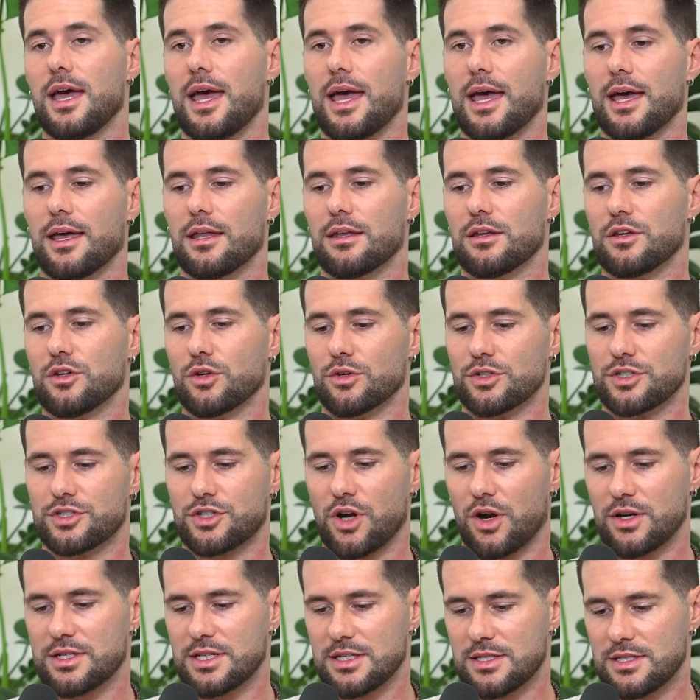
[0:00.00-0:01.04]
and you'll
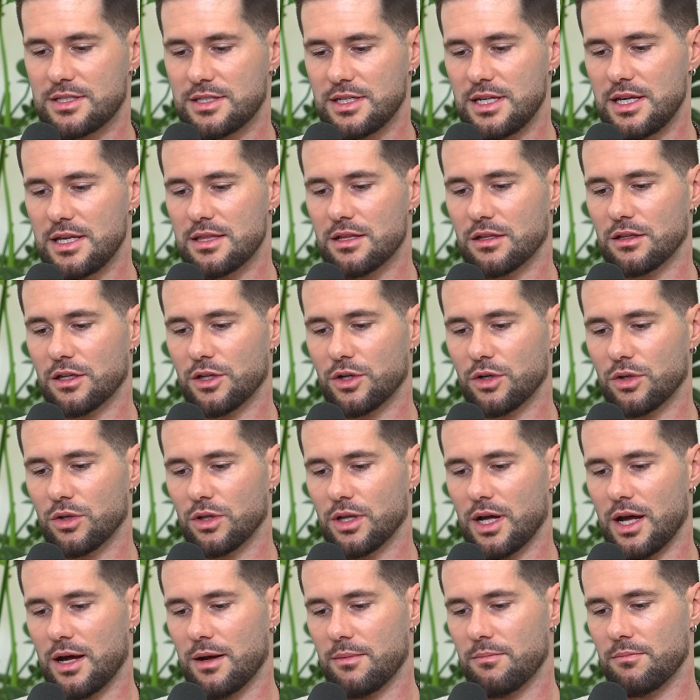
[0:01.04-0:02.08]
start to see the
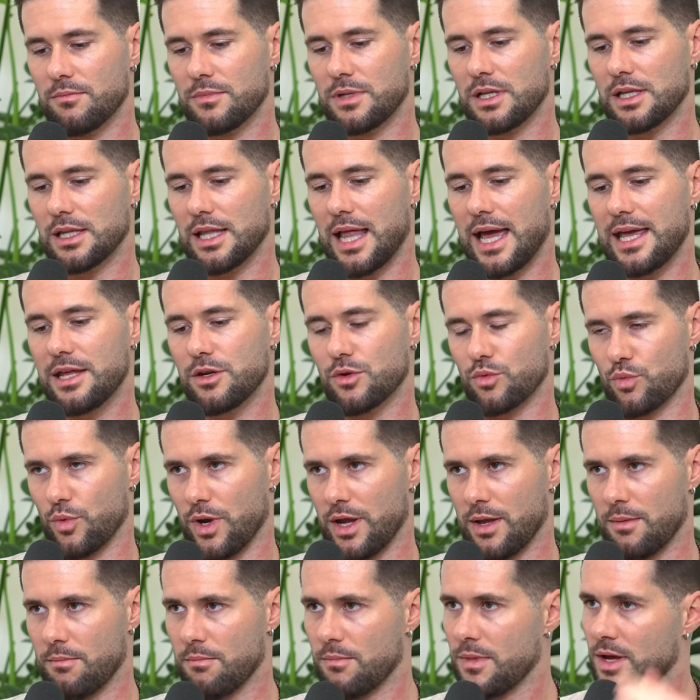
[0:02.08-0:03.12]
little um, light
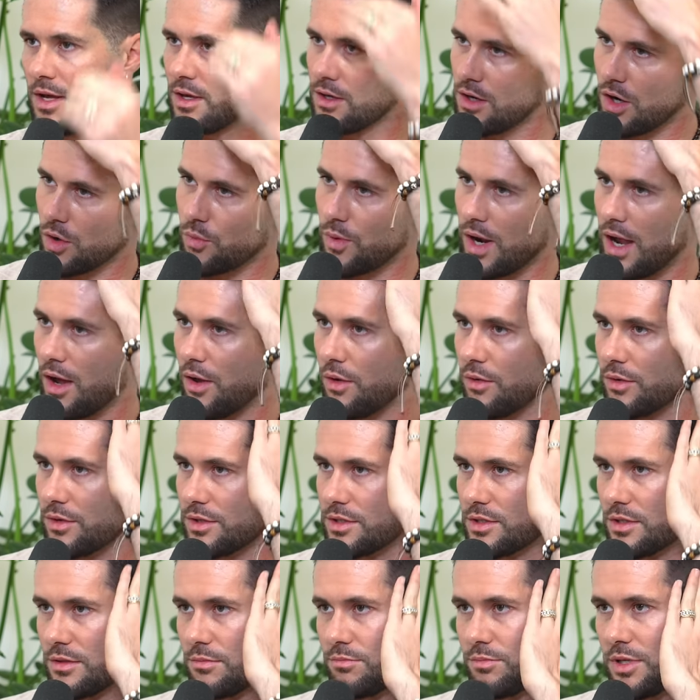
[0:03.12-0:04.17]
rim
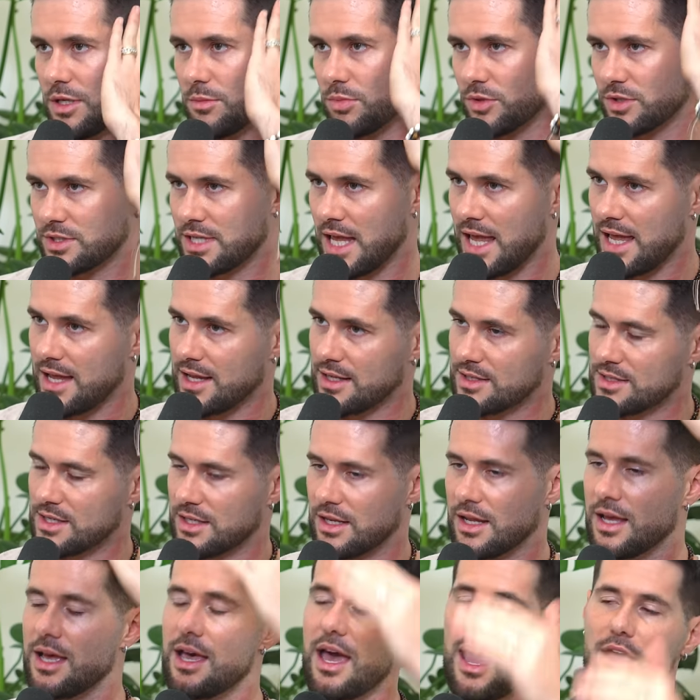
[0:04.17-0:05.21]
around people's heads.
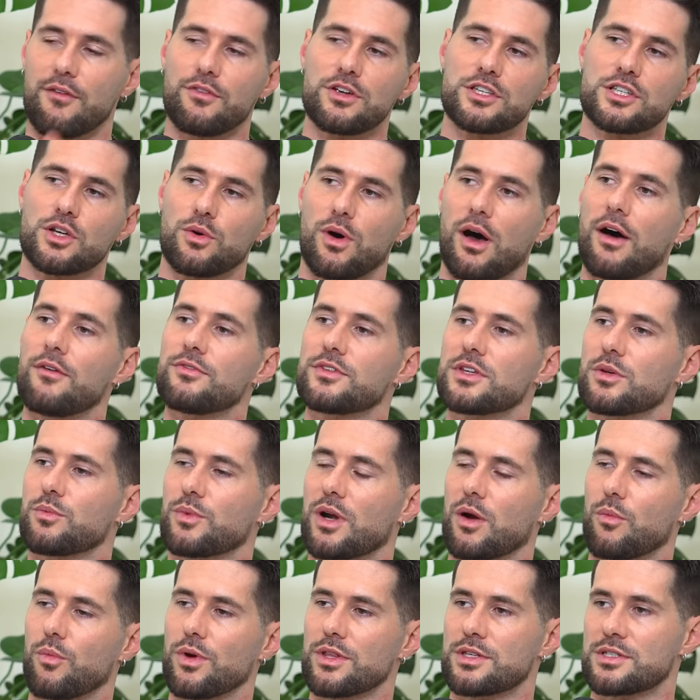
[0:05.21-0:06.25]
And every so often
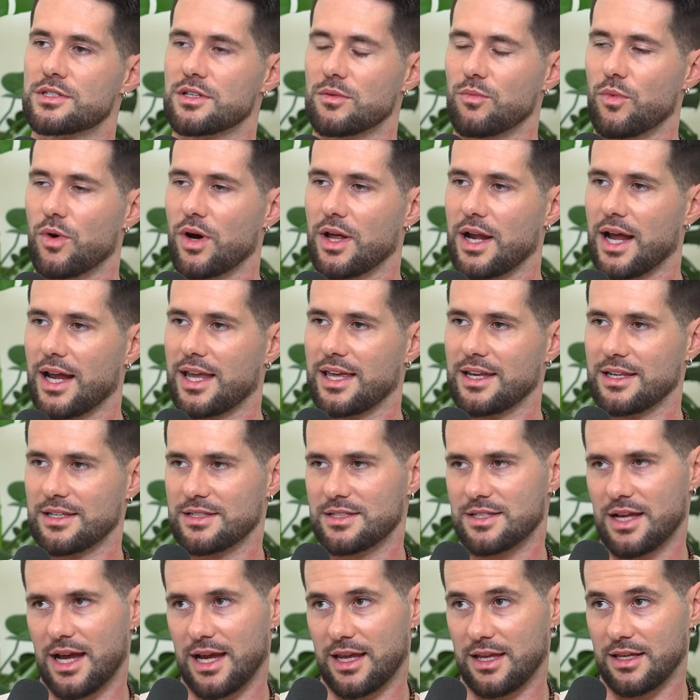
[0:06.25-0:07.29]
when I'm with someone, I can
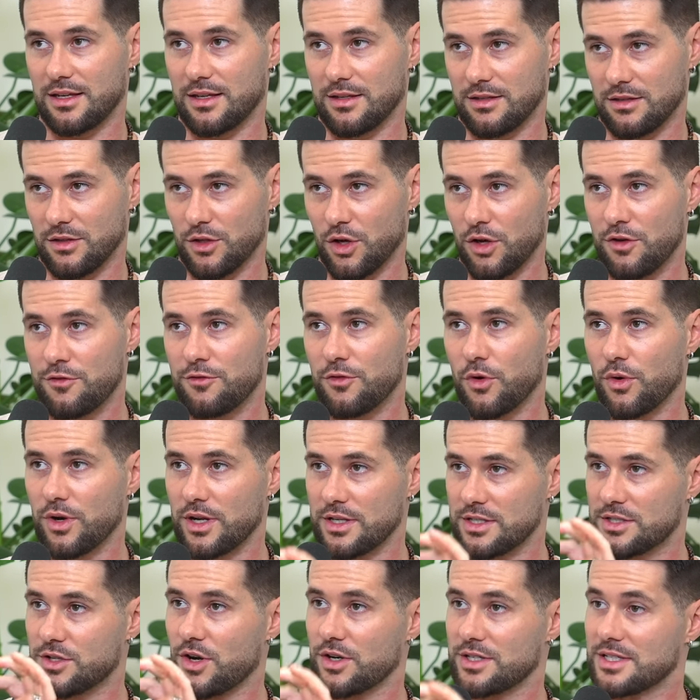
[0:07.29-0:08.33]
I can look for
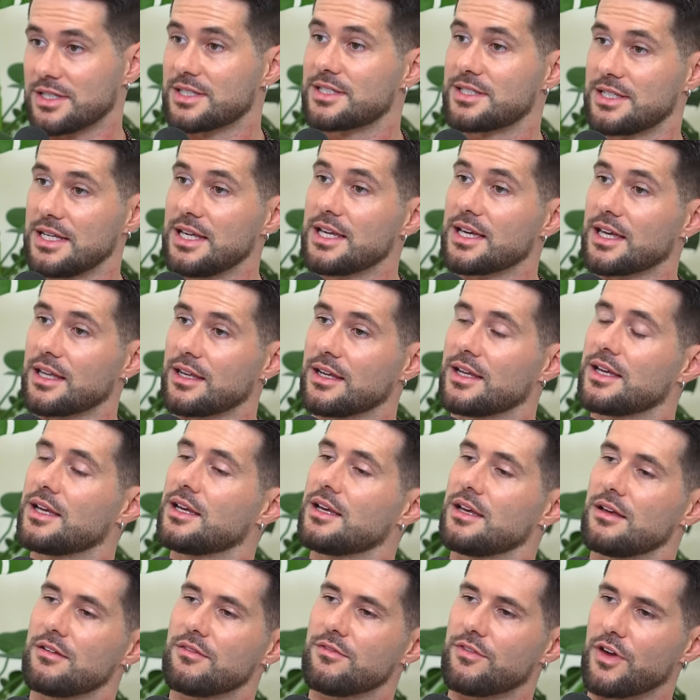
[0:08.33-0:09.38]
it and start to see it
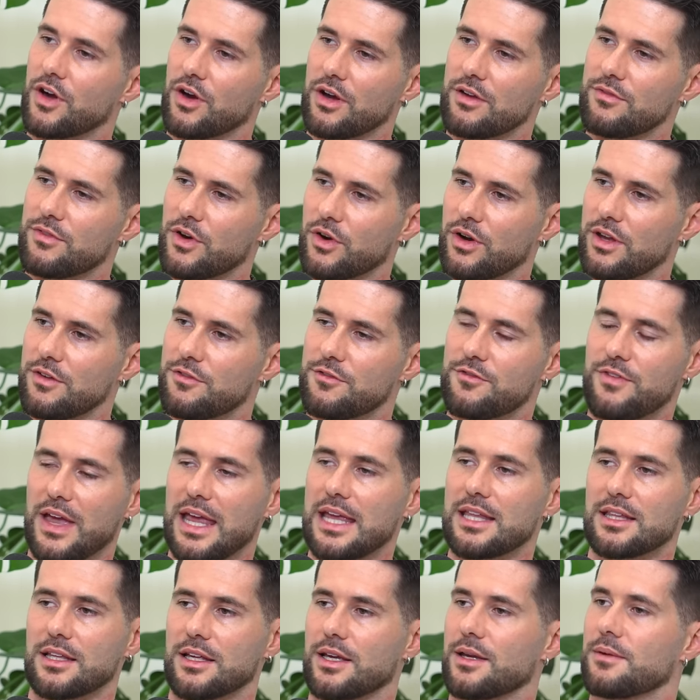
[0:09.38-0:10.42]
very, very
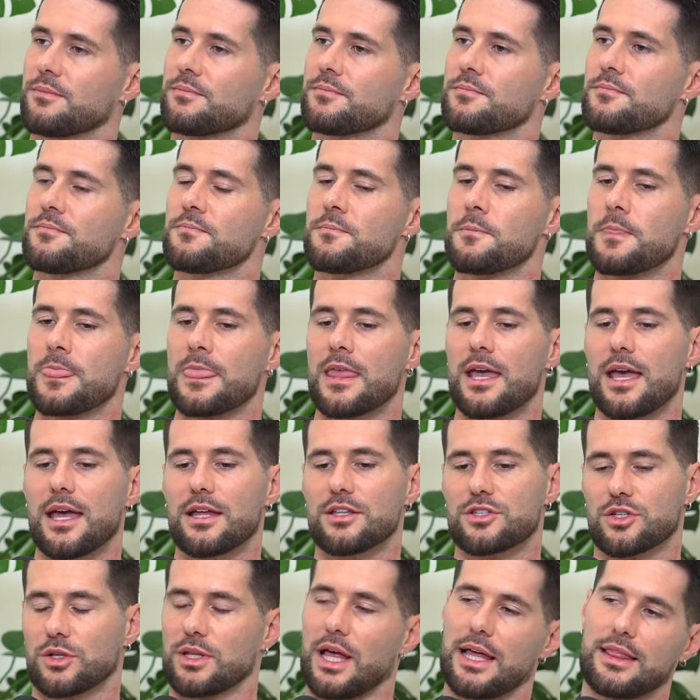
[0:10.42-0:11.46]
faintly.
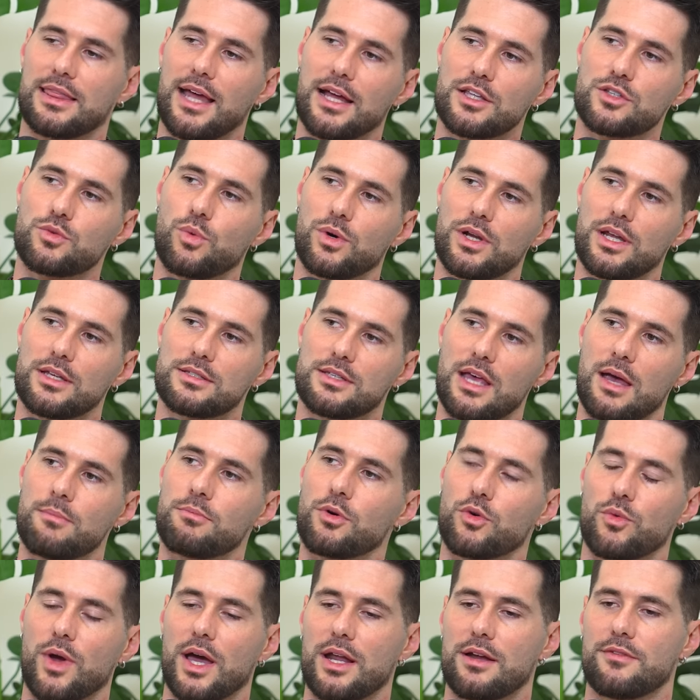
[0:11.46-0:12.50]
And so like that's one
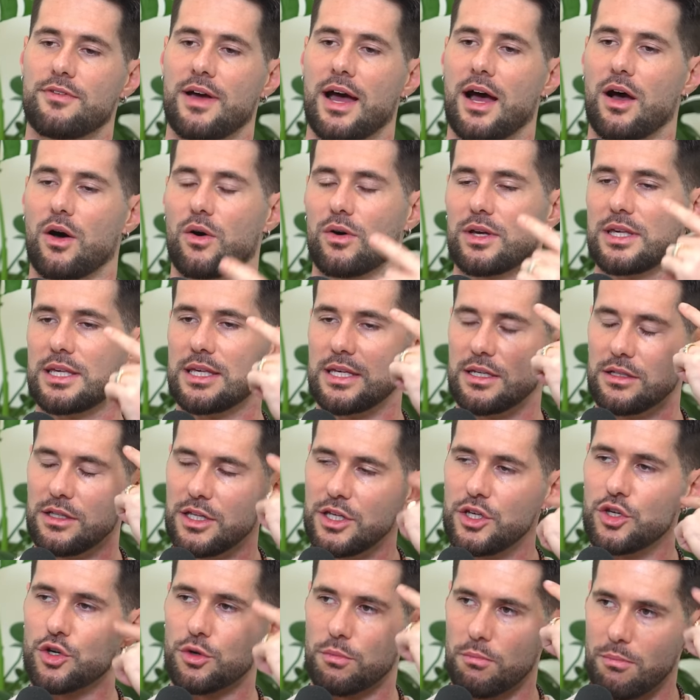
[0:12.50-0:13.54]
example, right, of how
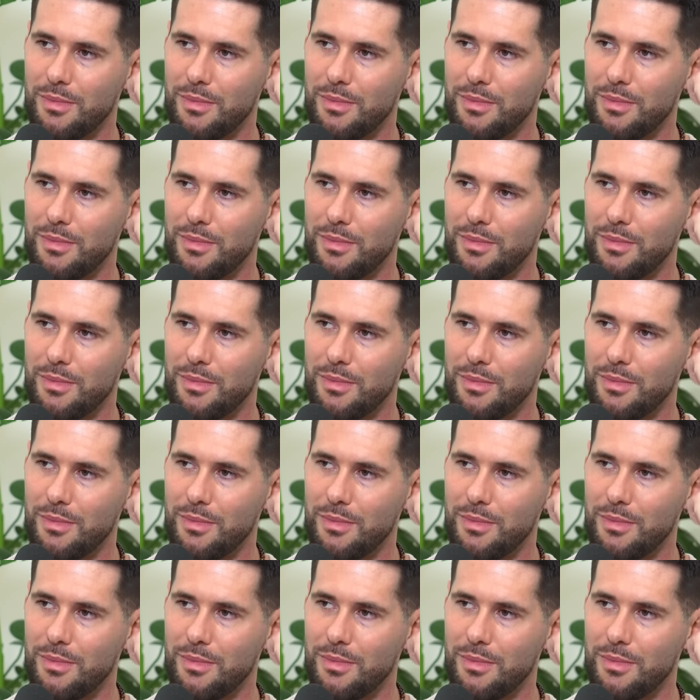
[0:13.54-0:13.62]
healing your